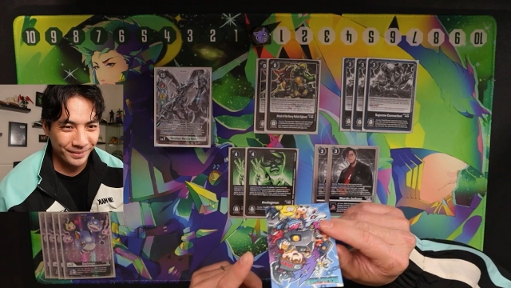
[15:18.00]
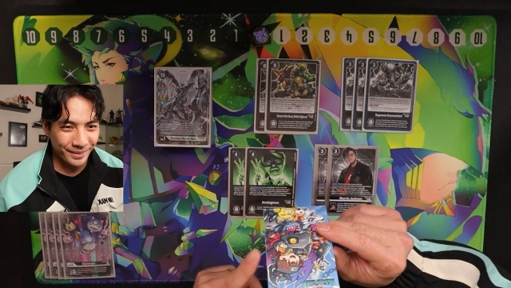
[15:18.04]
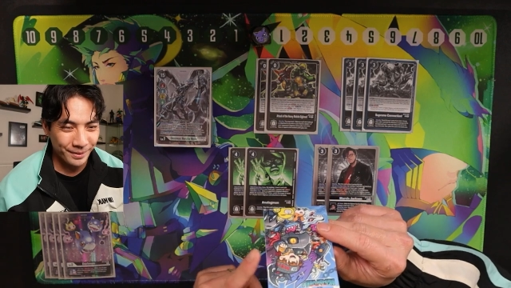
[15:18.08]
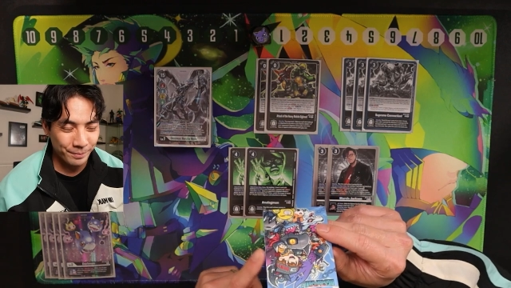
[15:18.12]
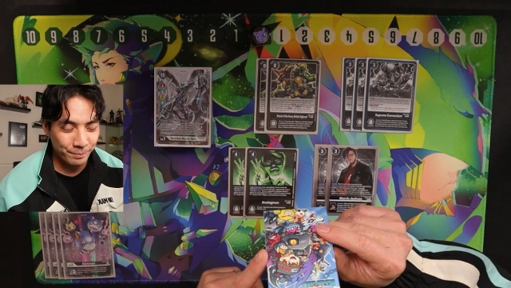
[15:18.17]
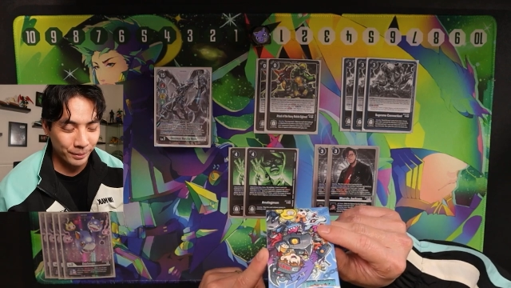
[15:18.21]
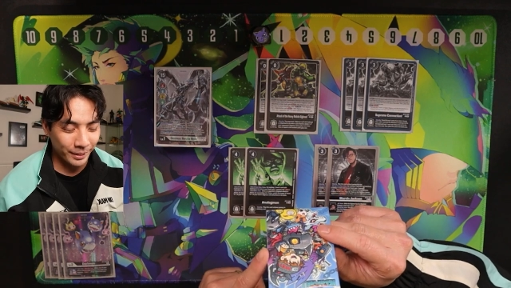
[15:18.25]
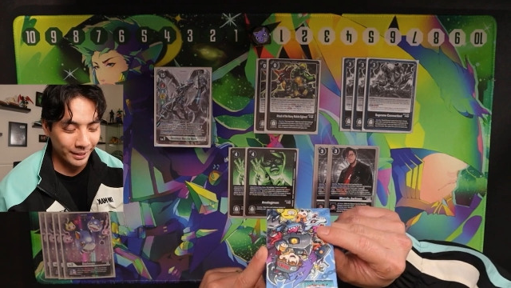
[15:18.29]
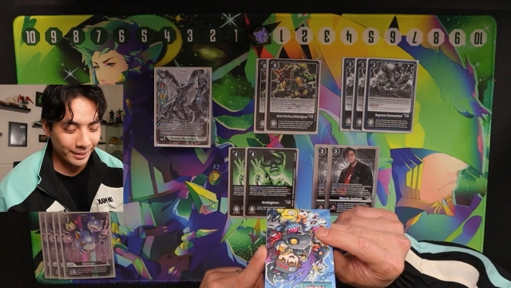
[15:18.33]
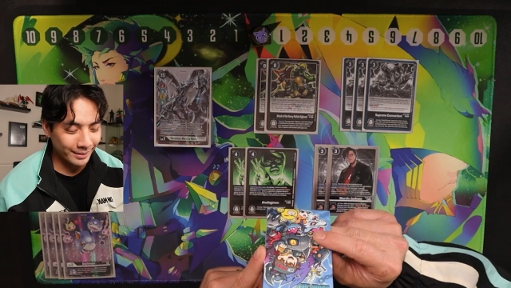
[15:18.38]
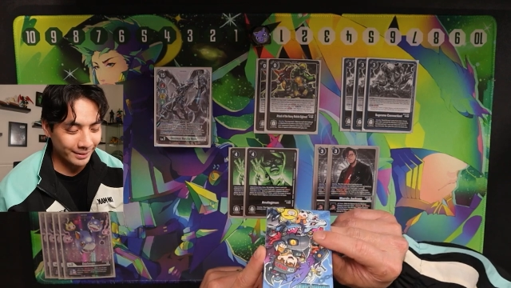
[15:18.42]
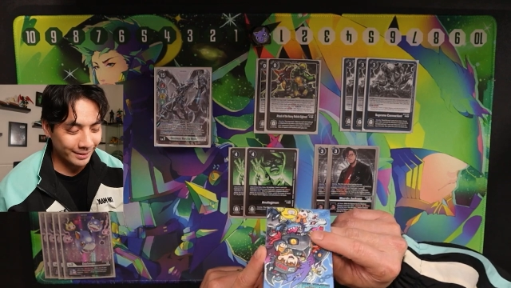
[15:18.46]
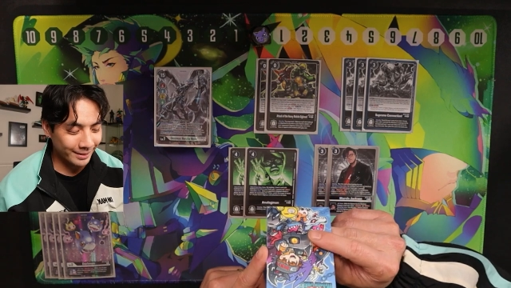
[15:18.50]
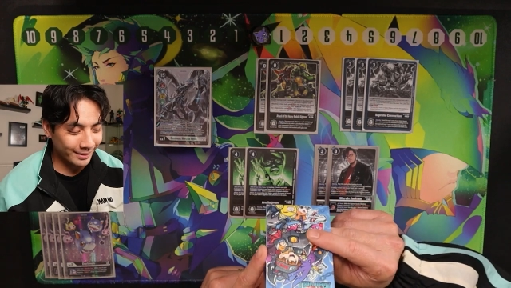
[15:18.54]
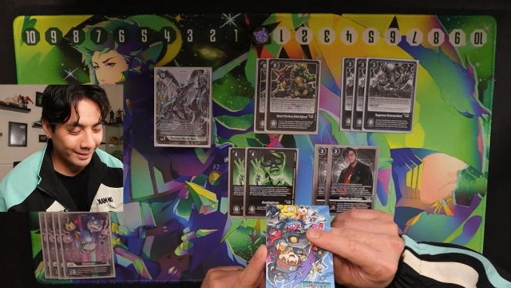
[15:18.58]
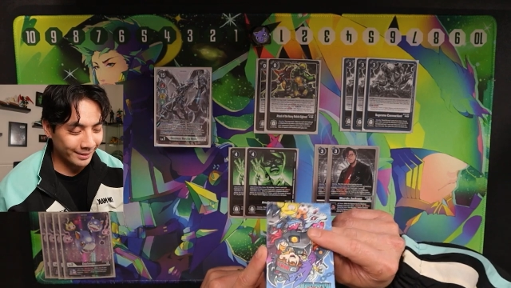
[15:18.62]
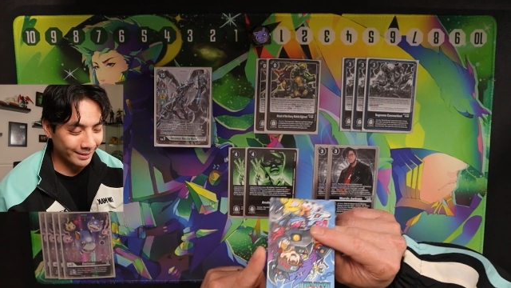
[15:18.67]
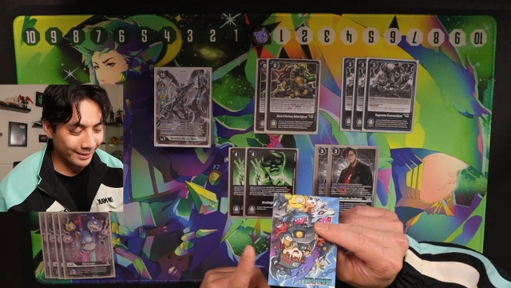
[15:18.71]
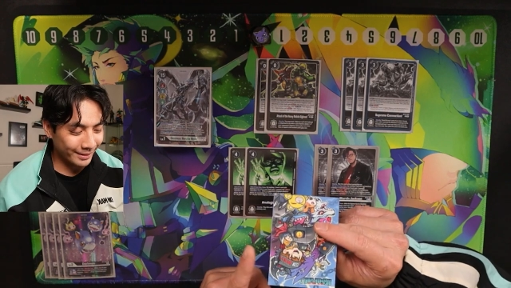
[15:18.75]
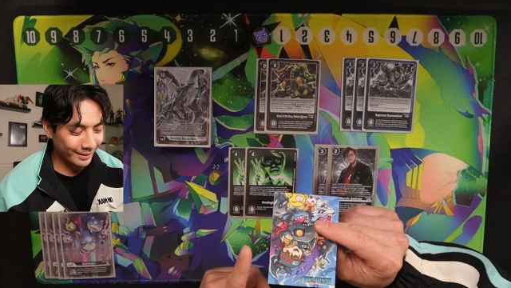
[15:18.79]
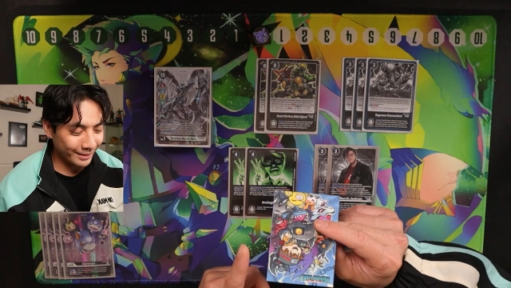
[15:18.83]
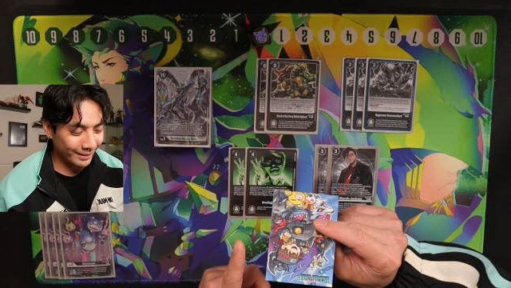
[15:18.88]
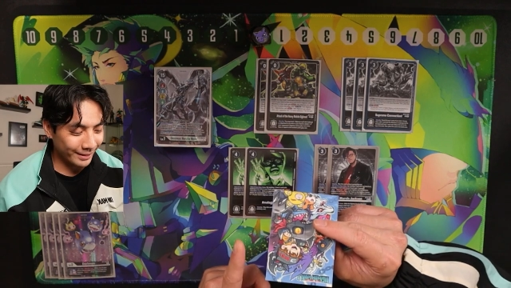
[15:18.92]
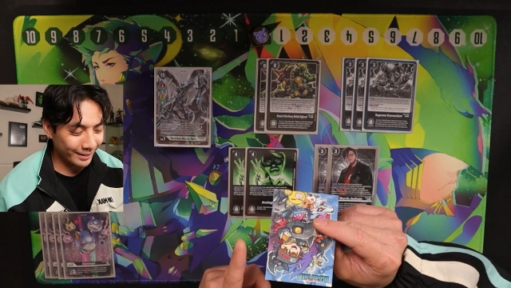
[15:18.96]
But
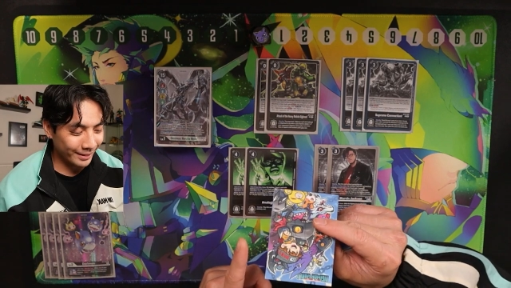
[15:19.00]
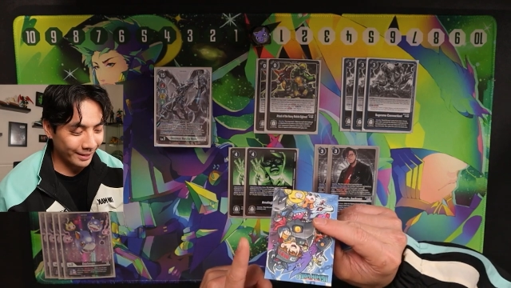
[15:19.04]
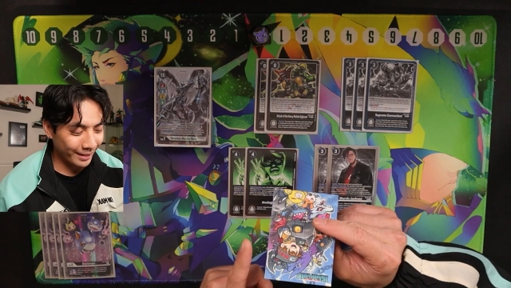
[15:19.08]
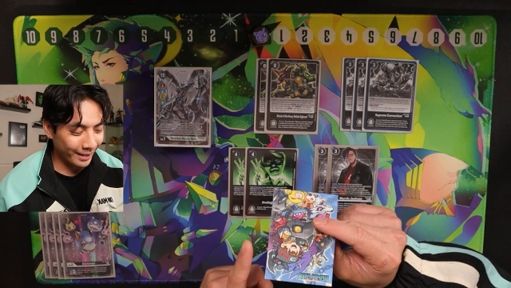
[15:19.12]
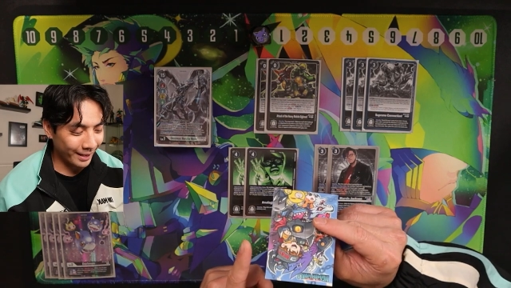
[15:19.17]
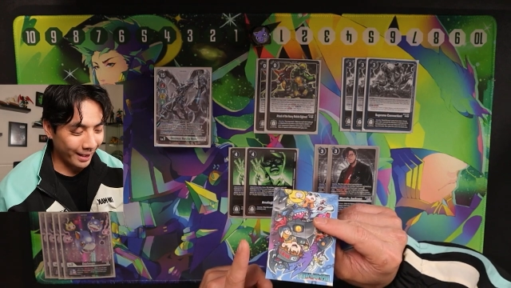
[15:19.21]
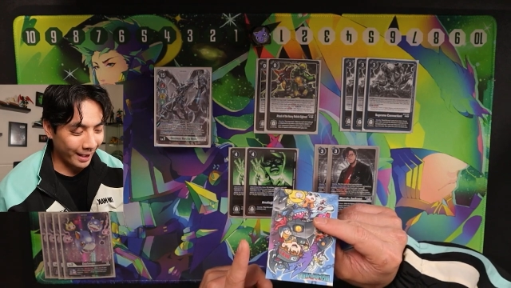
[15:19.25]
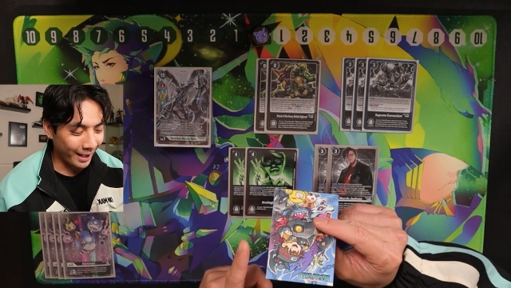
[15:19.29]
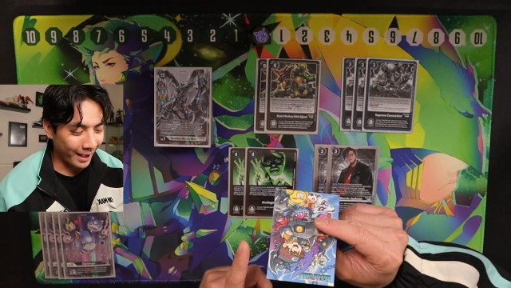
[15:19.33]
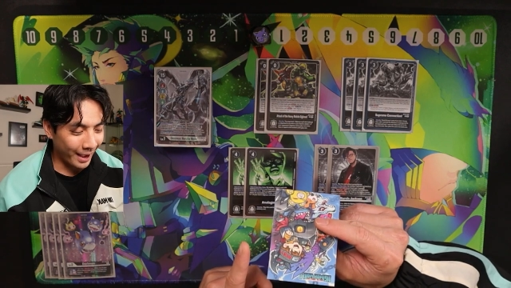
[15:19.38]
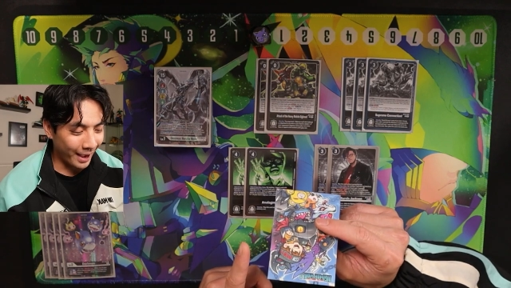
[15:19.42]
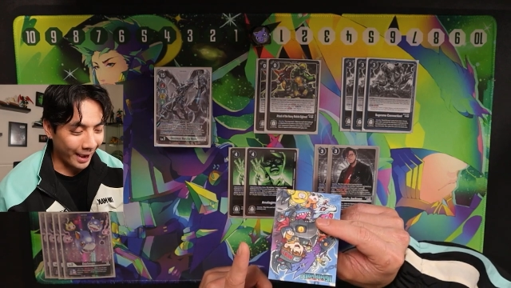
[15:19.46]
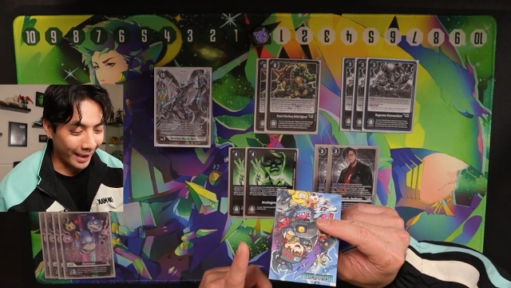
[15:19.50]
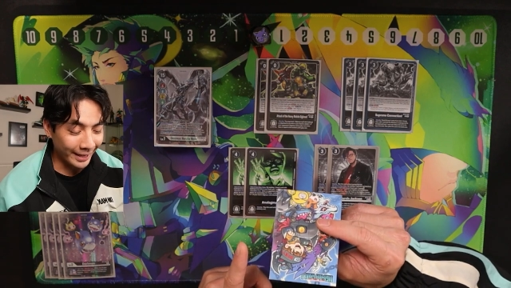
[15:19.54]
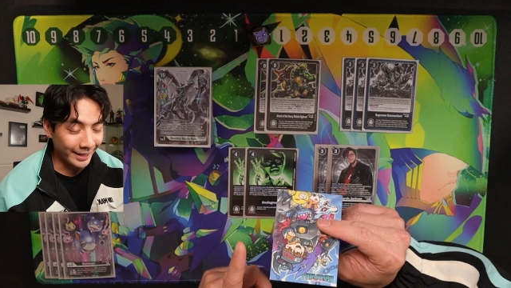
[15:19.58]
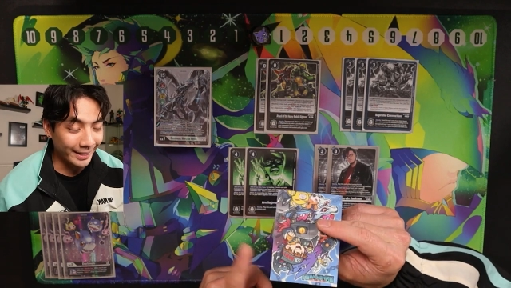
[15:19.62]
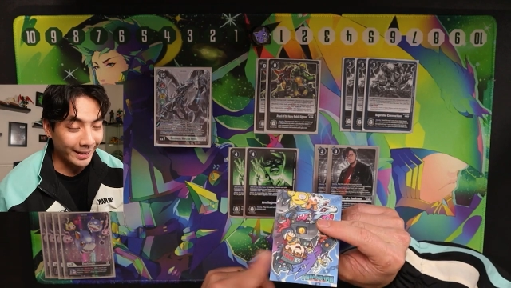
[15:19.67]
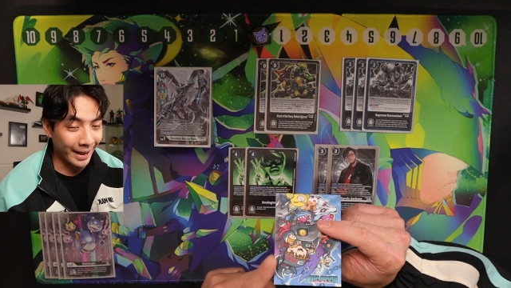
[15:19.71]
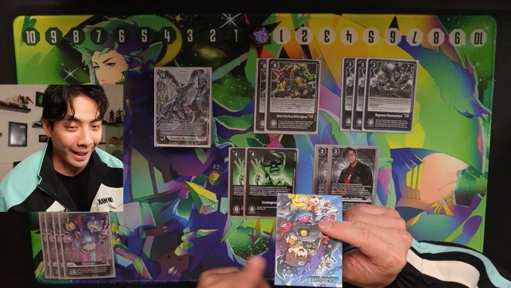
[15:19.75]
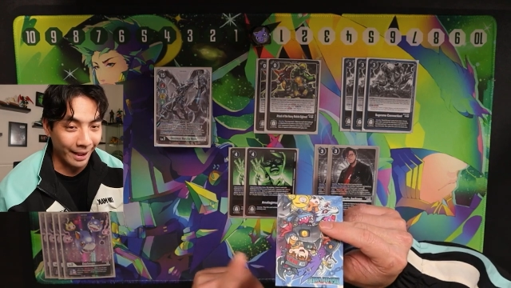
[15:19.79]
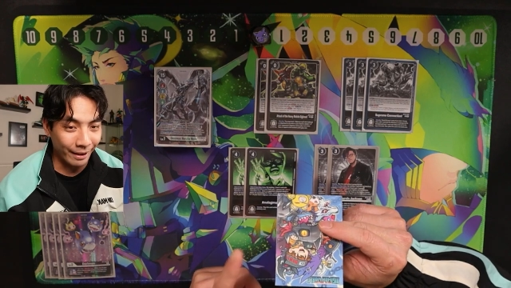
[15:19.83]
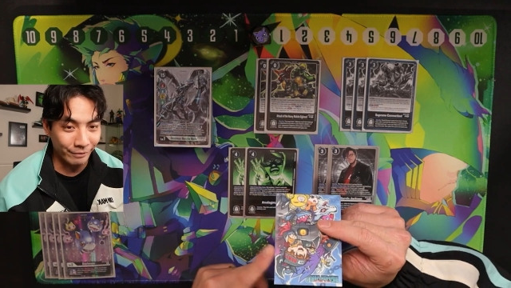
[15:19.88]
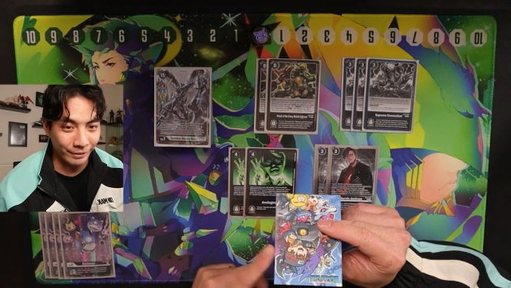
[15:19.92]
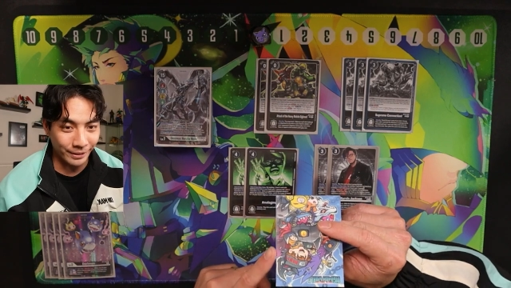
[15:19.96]
I
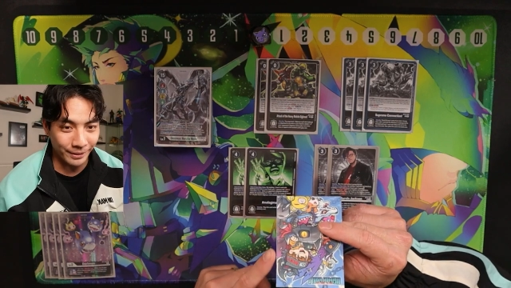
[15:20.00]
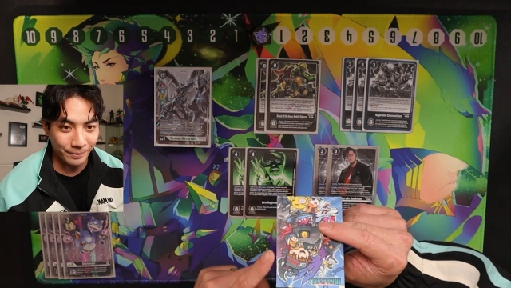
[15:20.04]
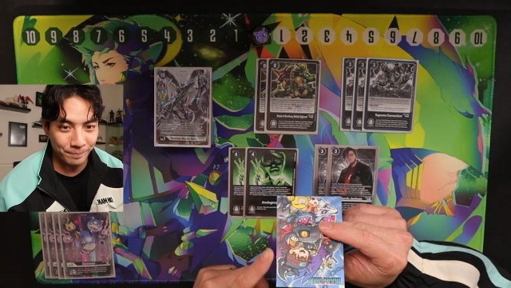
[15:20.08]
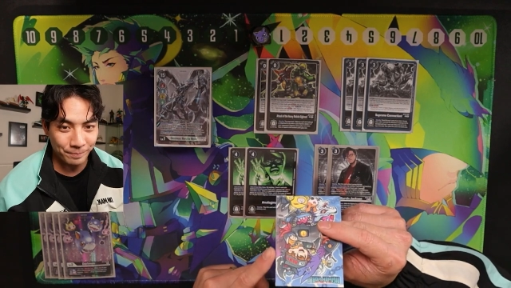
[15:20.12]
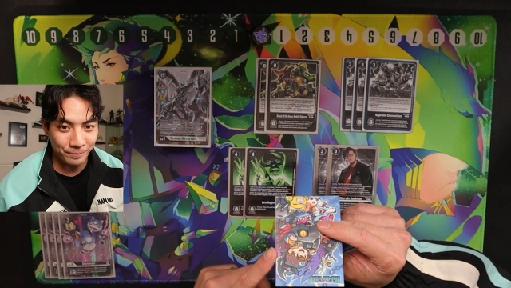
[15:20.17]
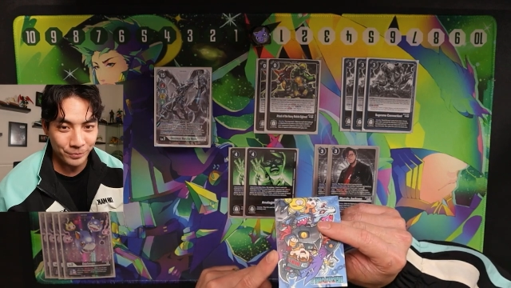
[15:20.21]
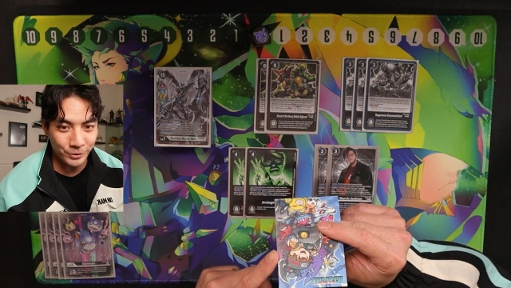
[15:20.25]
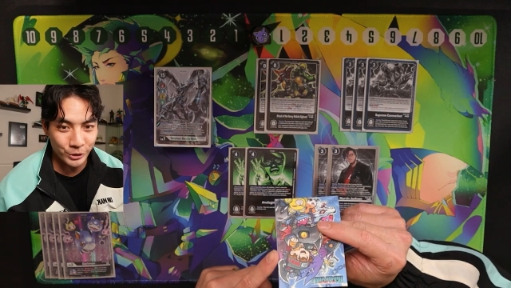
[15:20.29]
didn't have it.